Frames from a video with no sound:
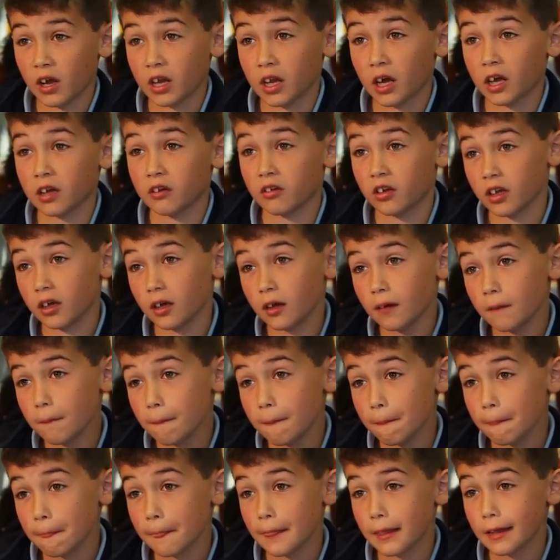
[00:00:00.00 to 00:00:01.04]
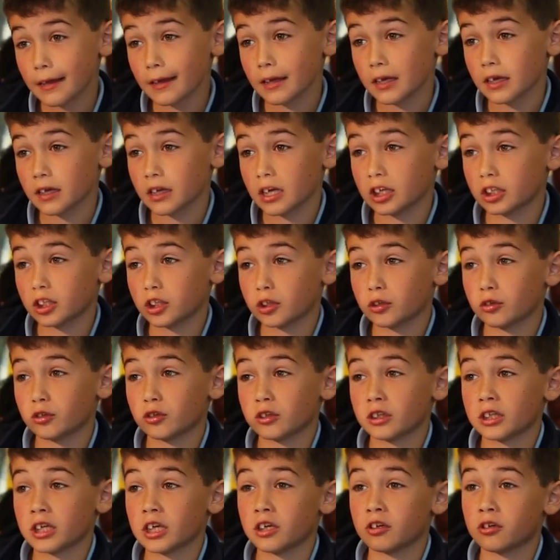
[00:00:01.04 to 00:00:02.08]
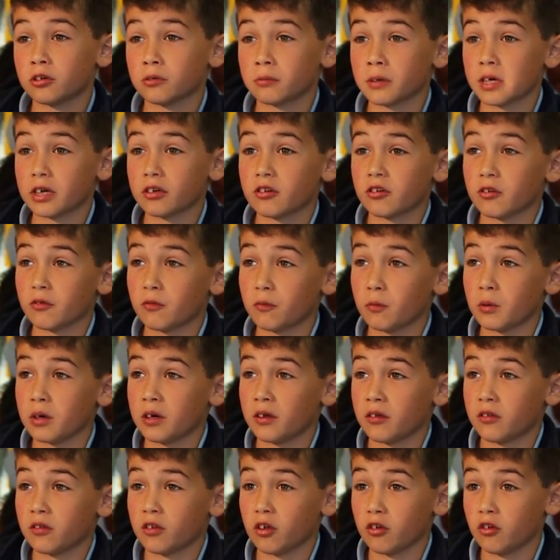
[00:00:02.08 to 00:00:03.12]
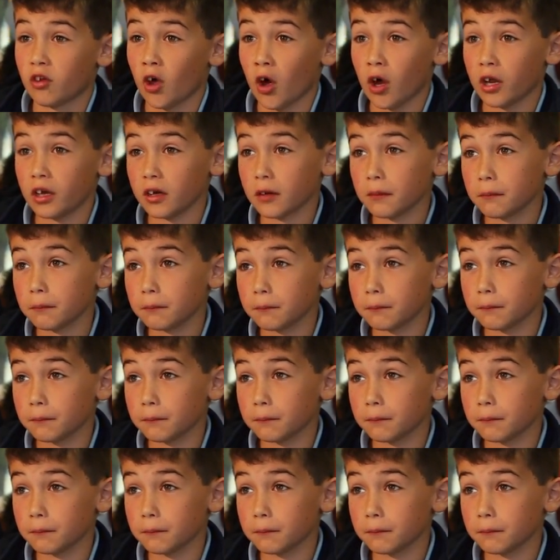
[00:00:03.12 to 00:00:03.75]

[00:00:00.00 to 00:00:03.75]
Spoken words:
idea, get children interactive with designing